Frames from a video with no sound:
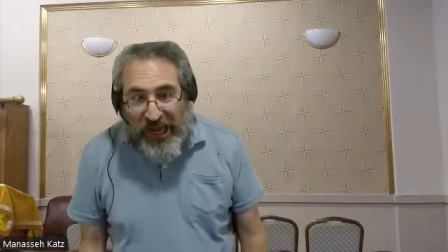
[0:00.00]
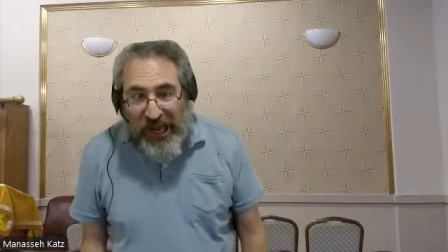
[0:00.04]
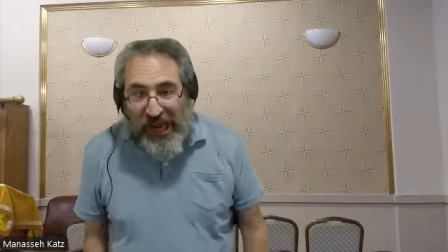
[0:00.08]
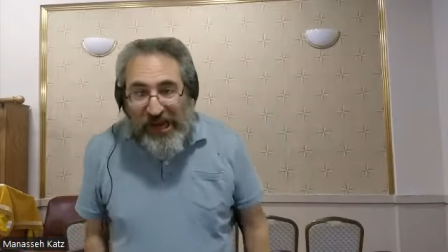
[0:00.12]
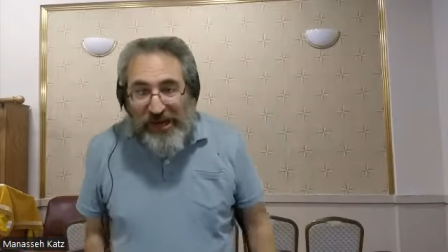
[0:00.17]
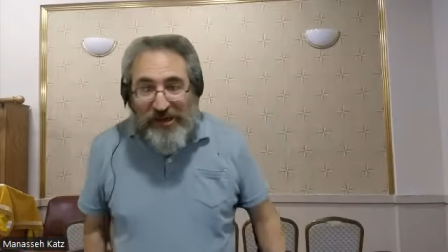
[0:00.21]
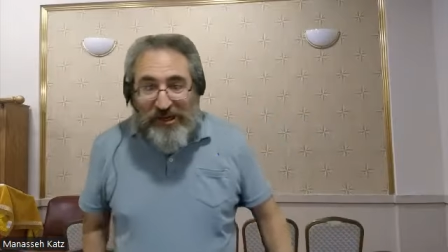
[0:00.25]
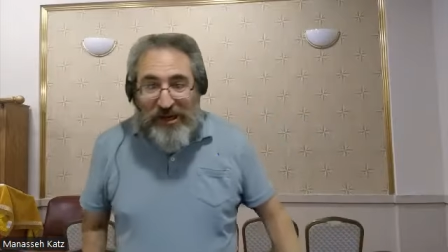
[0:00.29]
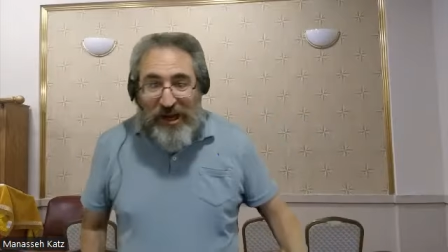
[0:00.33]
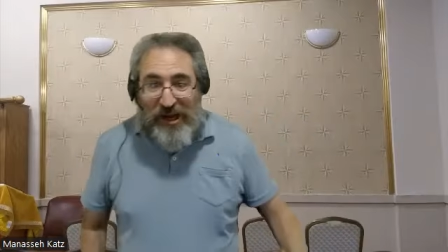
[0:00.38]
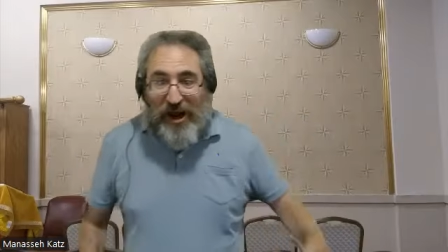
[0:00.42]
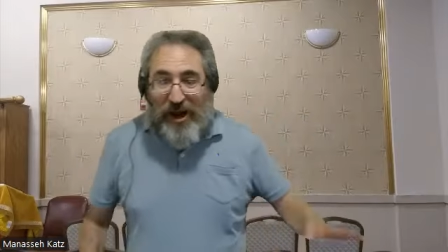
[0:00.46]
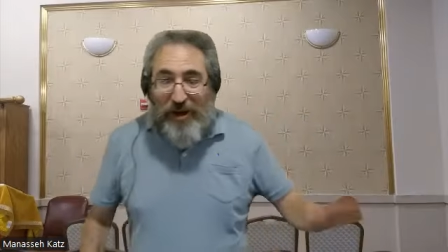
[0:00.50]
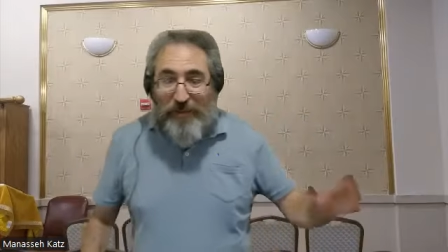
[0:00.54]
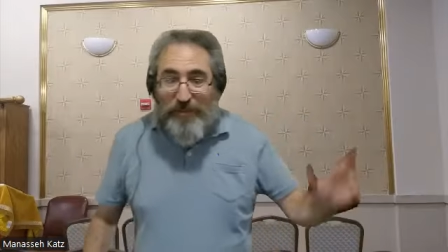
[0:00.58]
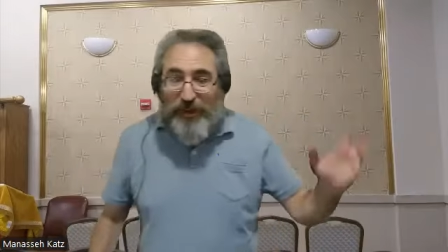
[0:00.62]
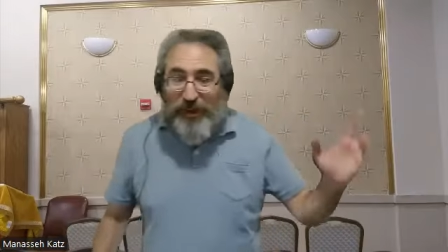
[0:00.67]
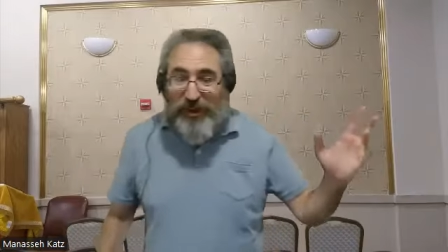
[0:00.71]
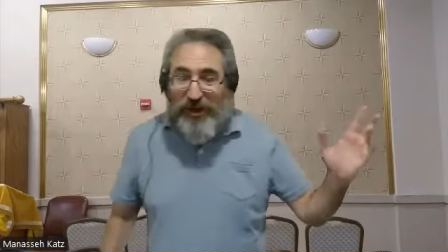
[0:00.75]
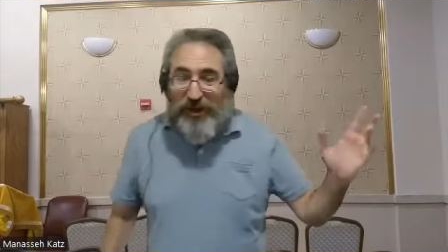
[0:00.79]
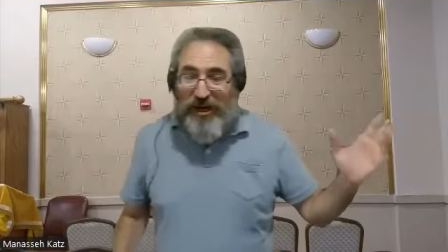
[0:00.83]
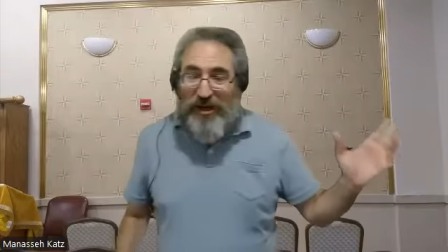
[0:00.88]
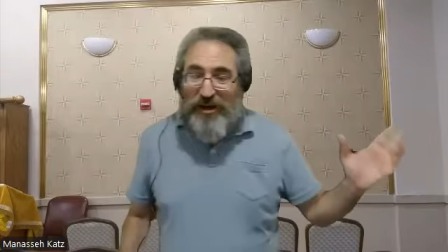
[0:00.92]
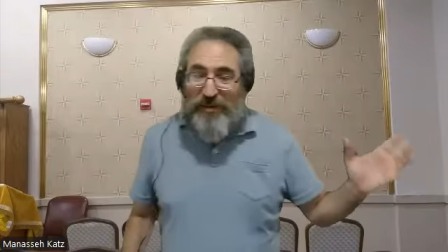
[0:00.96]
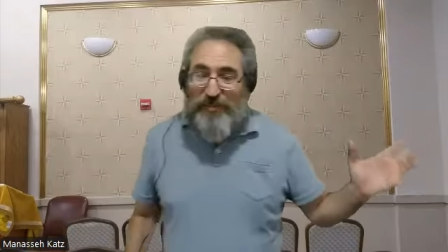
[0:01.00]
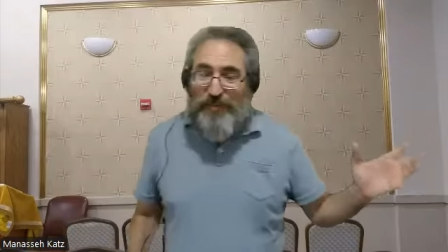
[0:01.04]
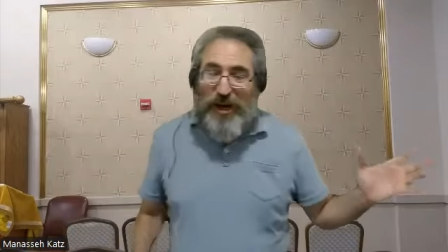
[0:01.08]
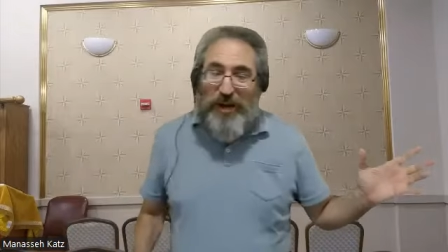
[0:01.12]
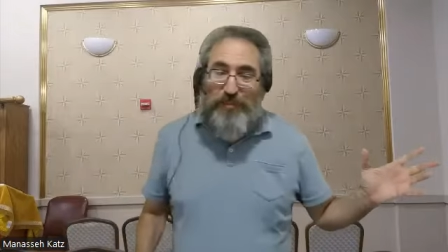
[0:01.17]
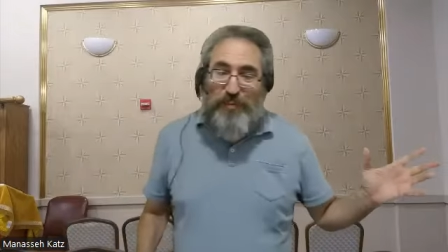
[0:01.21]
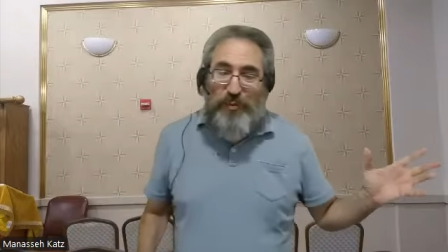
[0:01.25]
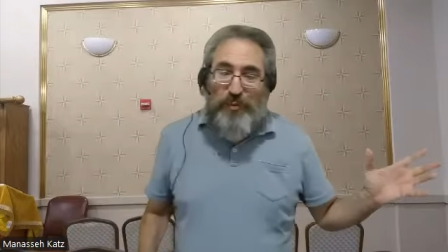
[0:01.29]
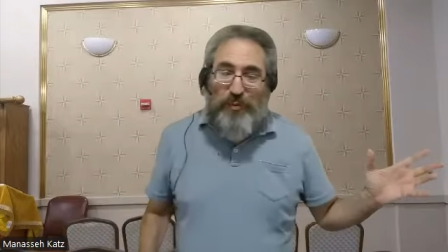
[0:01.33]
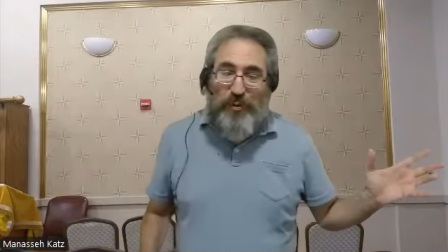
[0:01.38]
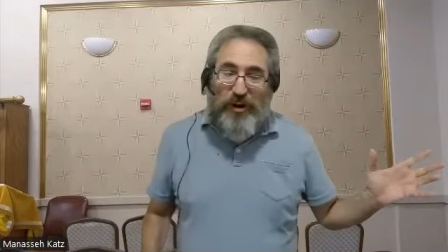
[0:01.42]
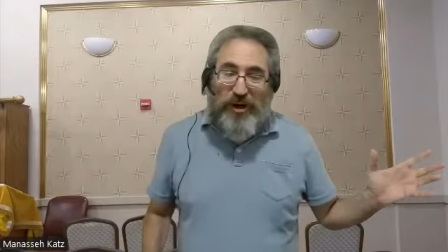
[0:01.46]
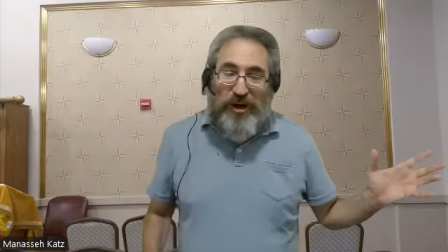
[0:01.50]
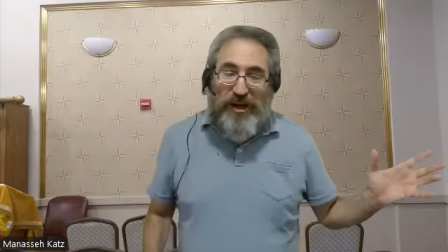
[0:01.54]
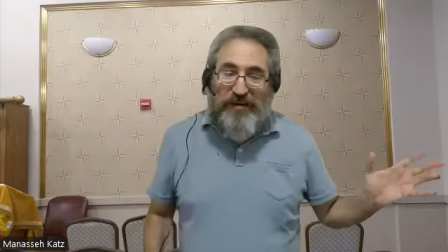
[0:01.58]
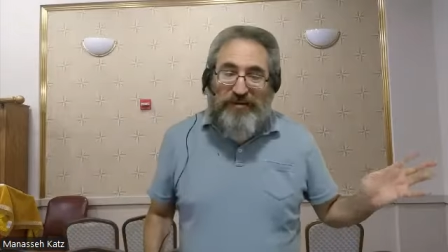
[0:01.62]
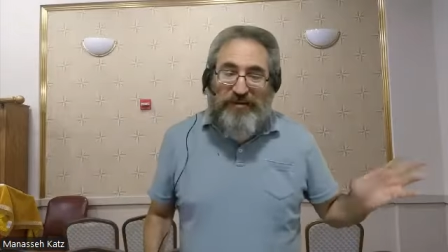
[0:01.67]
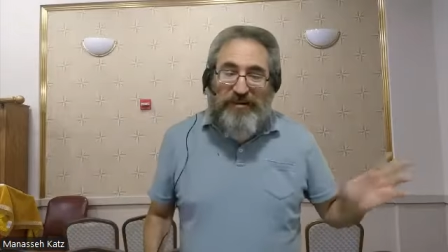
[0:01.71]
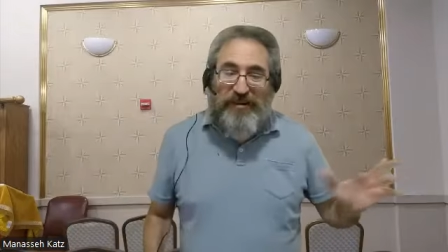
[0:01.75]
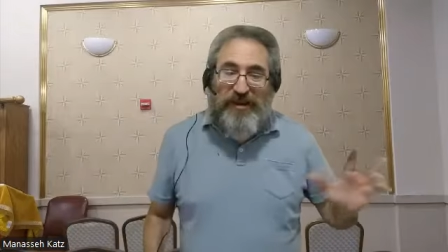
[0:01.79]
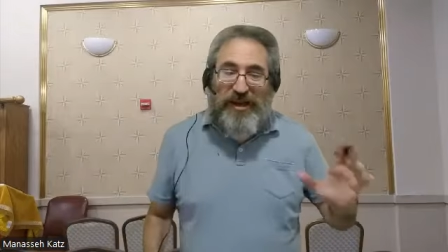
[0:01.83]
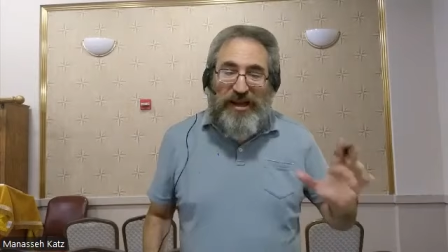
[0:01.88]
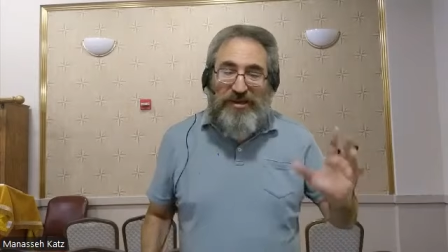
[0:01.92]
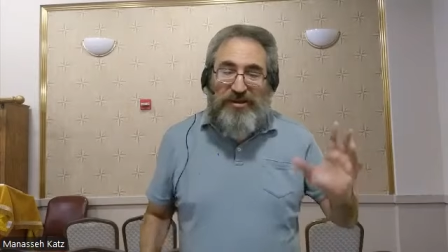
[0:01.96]
and complicated paperwork
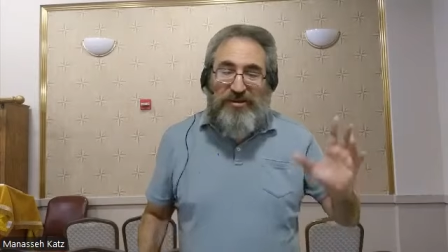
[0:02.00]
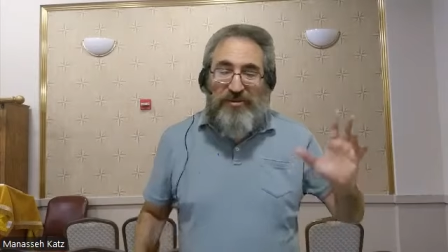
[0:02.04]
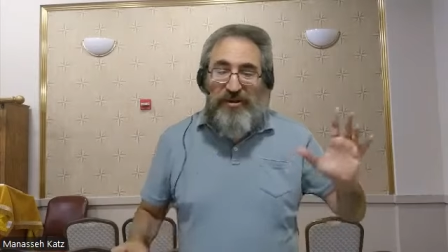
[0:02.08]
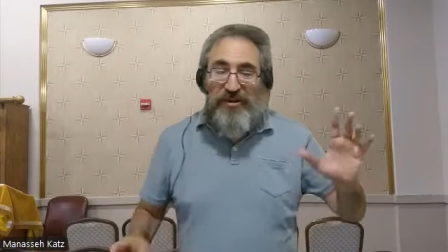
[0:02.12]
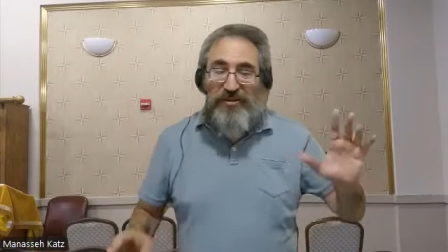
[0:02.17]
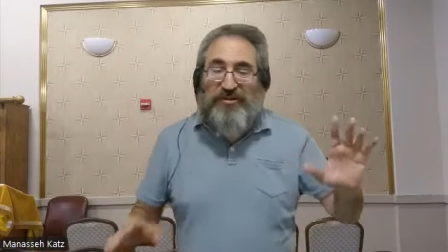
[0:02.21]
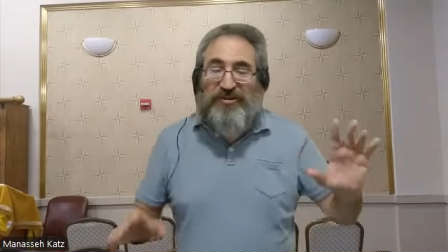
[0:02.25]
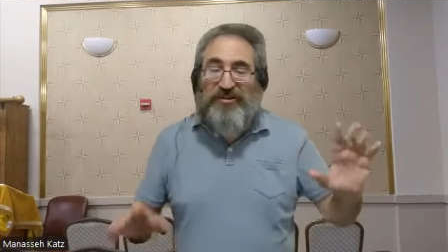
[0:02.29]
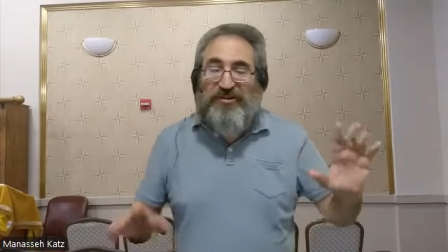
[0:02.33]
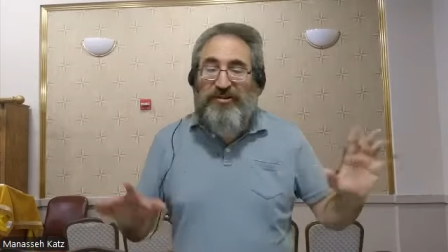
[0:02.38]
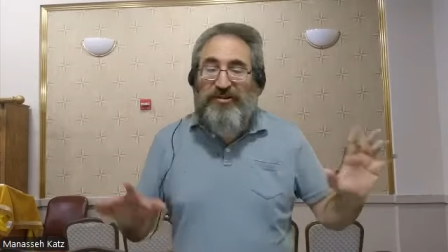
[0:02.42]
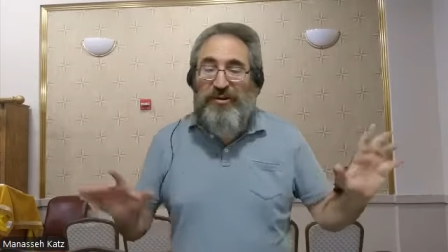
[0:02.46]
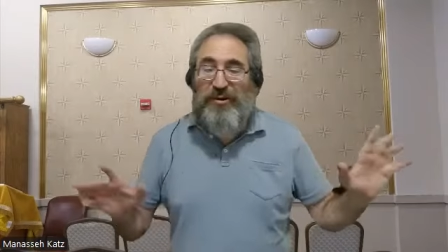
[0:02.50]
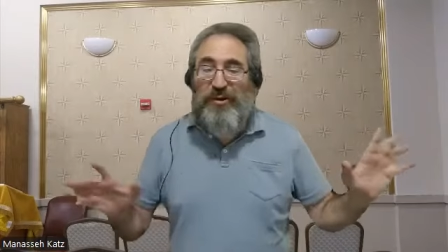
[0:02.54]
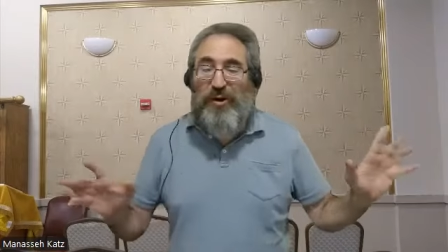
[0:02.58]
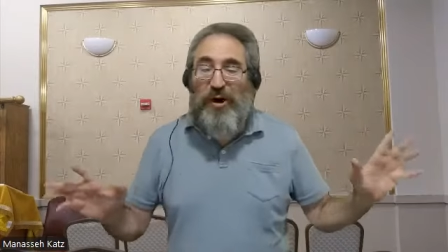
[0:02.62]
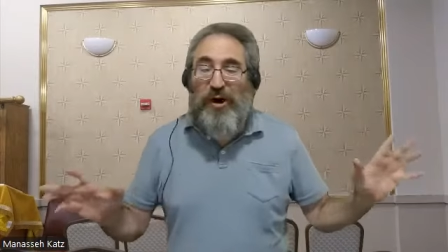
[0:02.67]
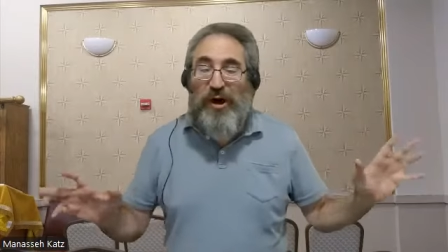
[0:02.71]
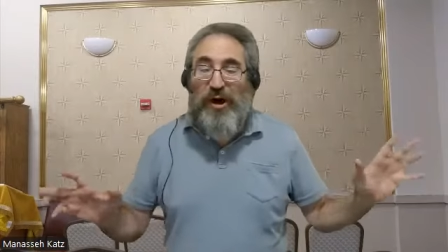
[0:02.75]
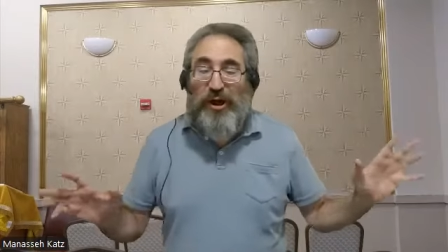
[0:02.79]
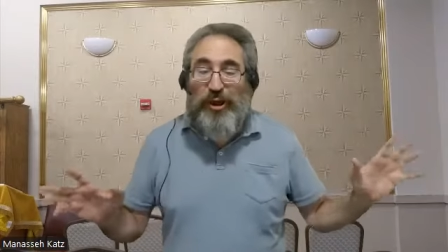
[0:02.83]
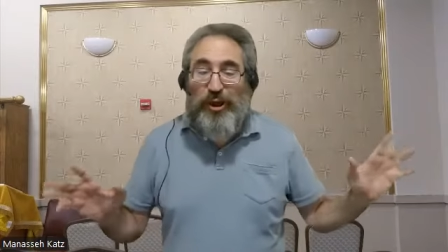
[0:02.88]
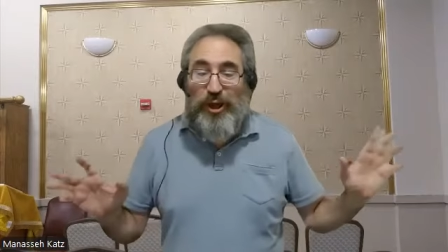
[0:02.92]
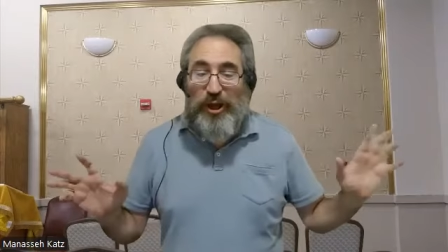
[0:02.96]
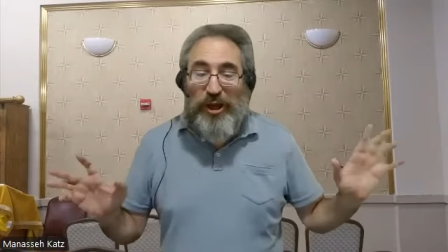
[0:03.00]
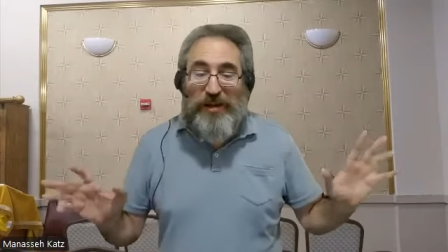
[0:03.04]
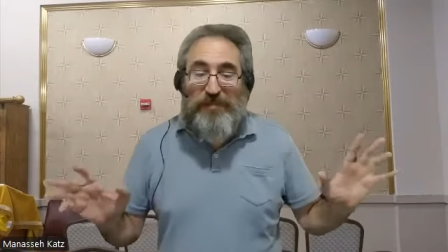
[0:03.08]
has led to the sloth